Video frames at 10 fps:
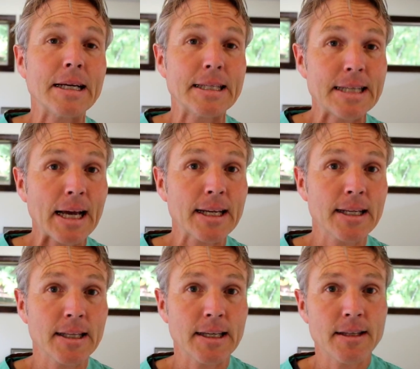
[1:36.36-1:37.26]

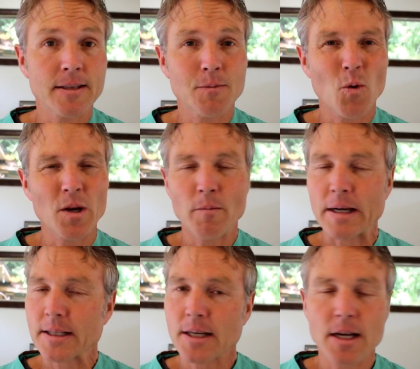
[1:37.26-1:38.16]
Secondly, this morning
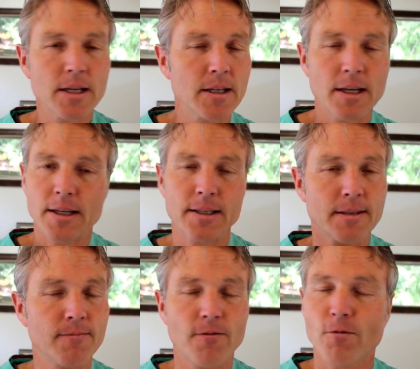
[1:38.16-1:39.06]
my son
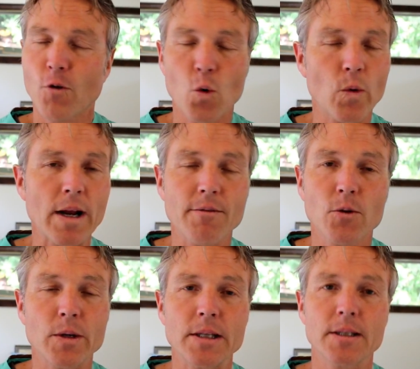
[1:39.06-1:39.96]
has, for
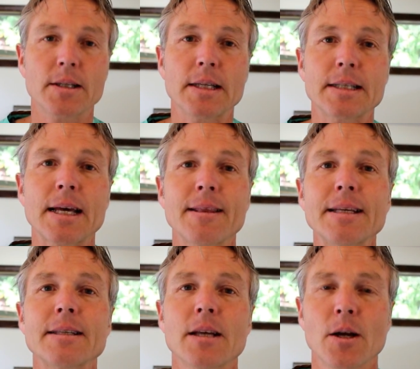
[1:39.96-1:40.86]
whatever reason, he's had
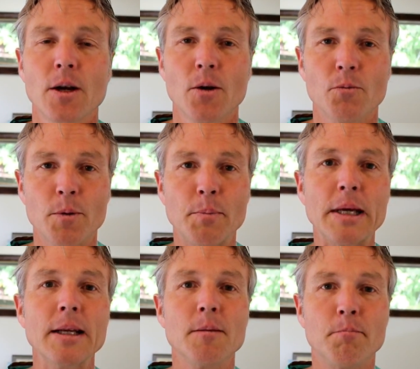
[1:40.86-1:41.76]
these
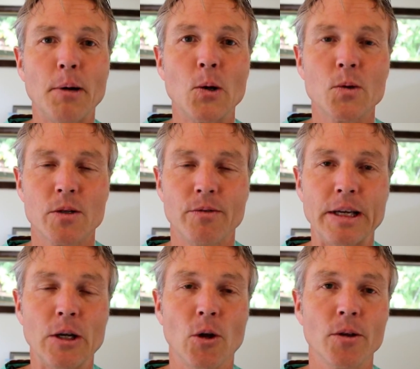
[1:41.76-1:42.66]
repeated bouts of
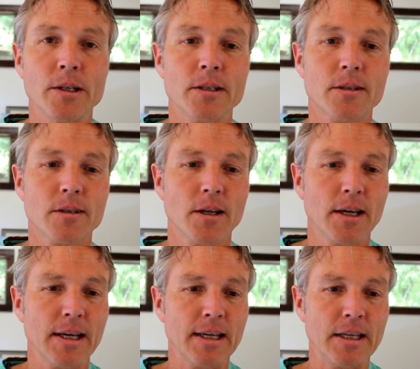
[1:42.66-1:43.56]
illness.
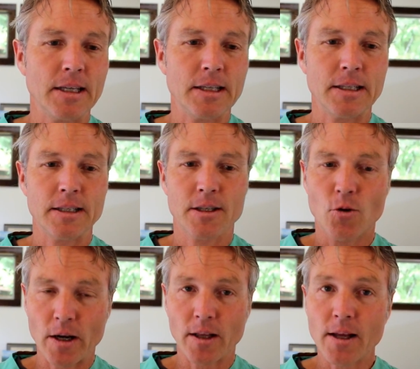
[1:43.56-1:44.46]
He's
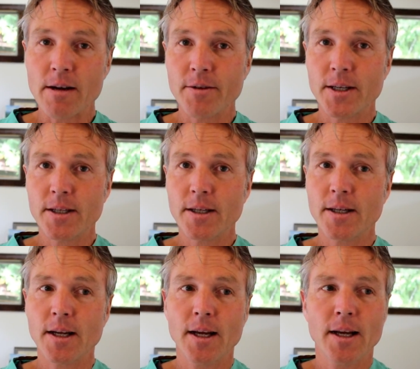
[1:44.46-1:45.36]
grade
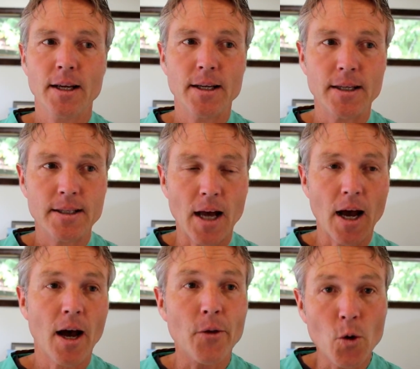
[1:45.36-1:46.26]
11, he's
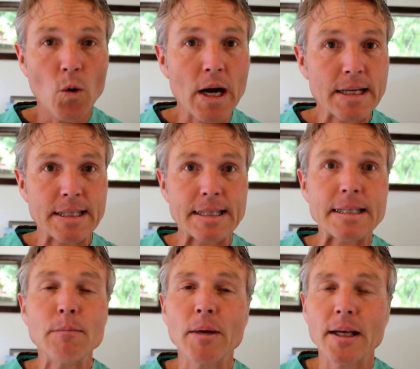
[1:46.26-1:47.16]
otherwise
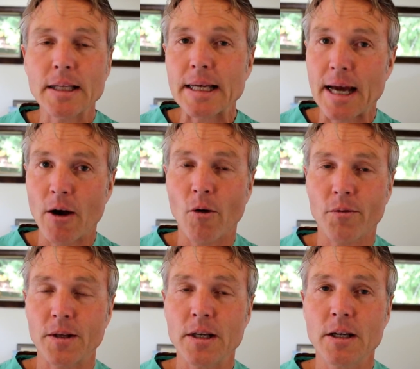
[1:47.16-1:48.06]
seemingly
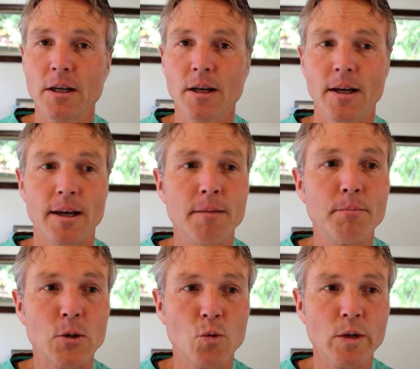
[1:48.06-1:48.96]
healthy
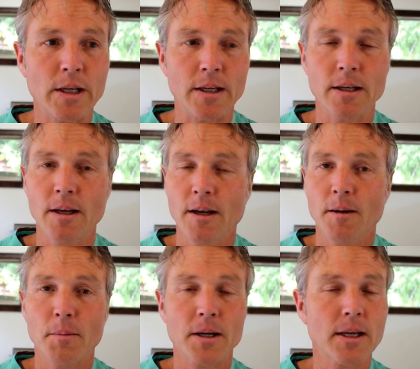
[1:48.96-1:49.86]
in between,
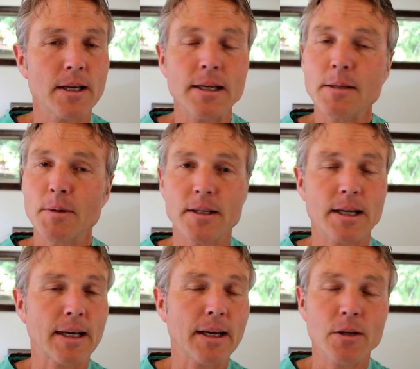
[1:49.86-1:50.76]
but he's been
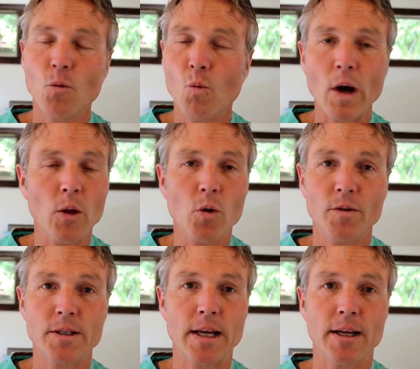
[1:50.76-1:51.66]
sick well
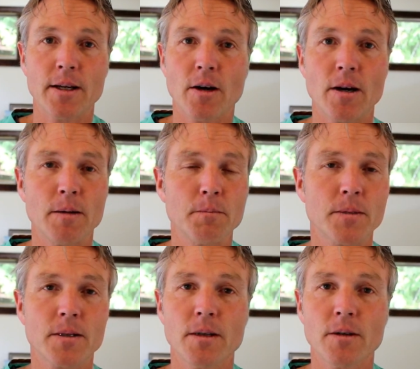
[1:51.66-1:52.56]
over 10
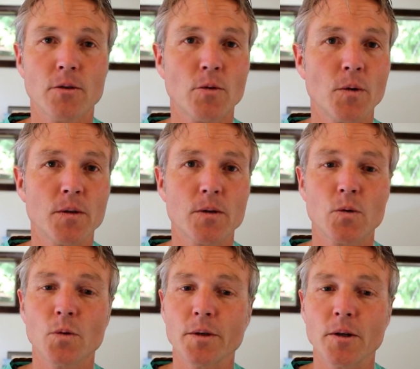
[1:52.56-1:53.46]
times throughout the
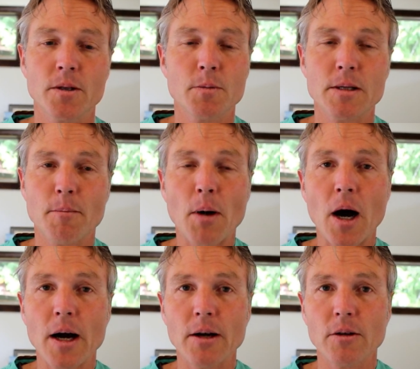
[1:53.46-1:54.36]
school year. He's missed a
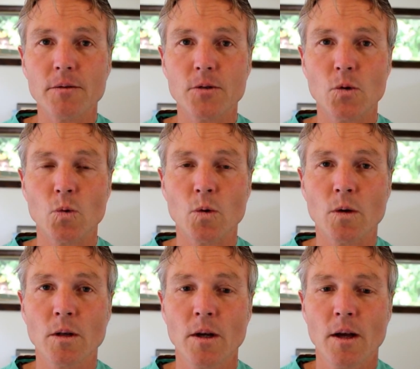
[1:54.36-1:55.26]
pile of
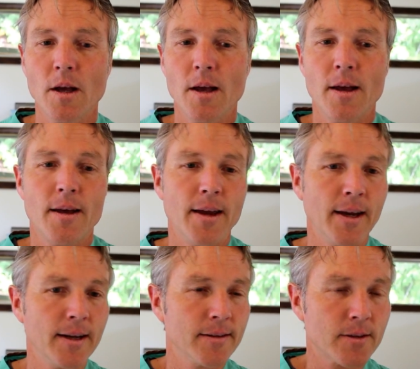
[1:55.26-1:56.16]
school.
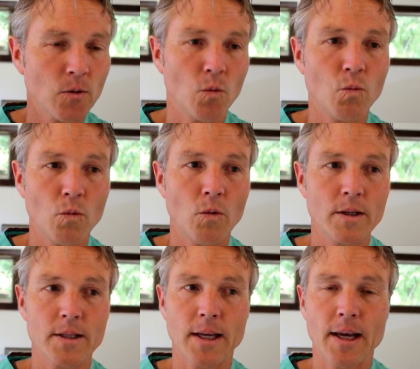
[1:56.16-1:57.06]
And so
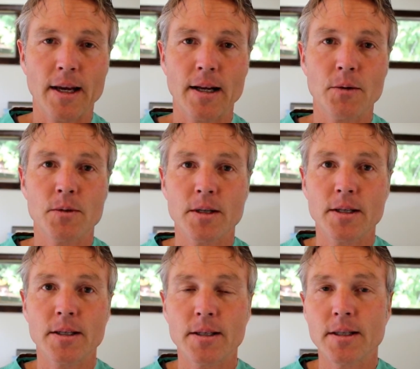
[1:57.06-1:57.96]
once again, I was
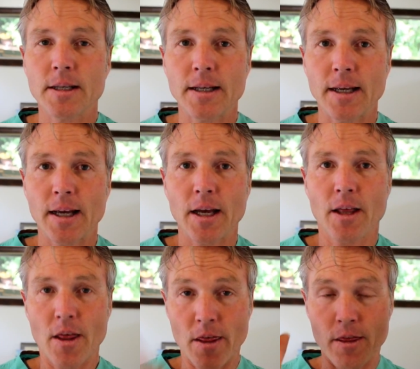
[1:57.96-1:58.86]
in seeing
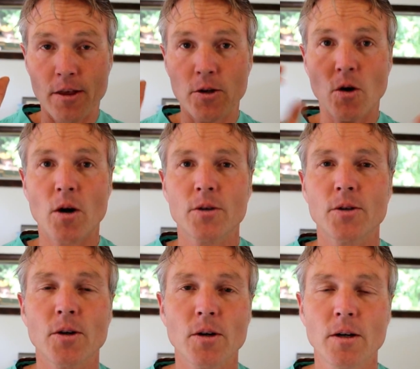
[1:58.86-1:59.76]
the
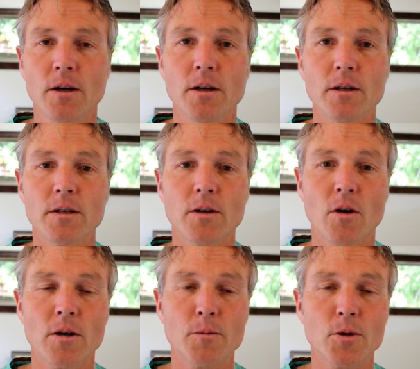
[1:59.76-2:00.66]
doctor
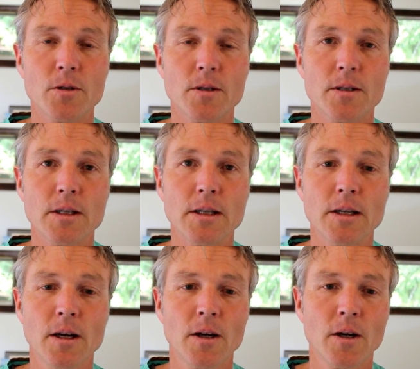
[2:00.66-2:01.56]
on
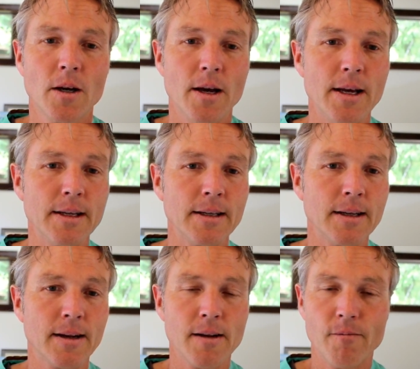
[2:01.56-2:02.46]
emergency.
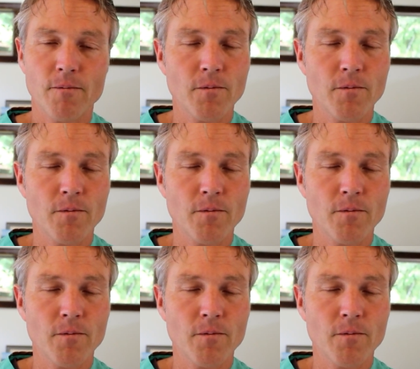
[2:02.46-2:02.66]
And